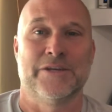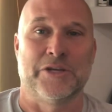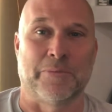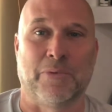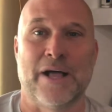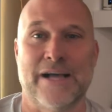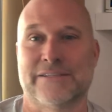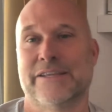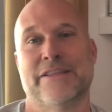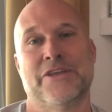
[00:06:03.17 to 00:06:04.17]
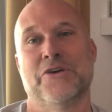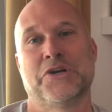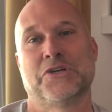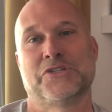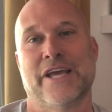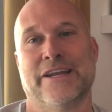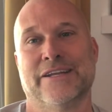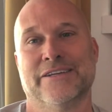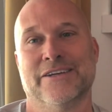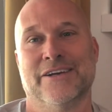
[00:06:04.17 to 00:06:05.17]
you're blessed, and that you understand
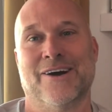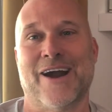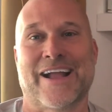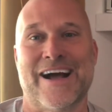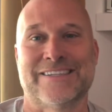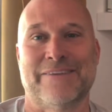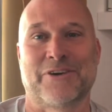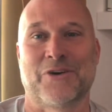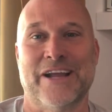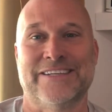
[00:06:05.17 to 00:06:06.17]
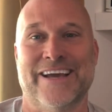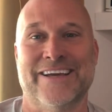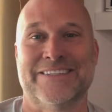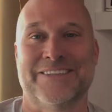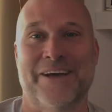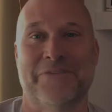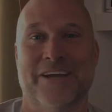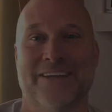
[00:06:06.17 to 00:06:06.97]
it. All right, guys, have a great day. Love you.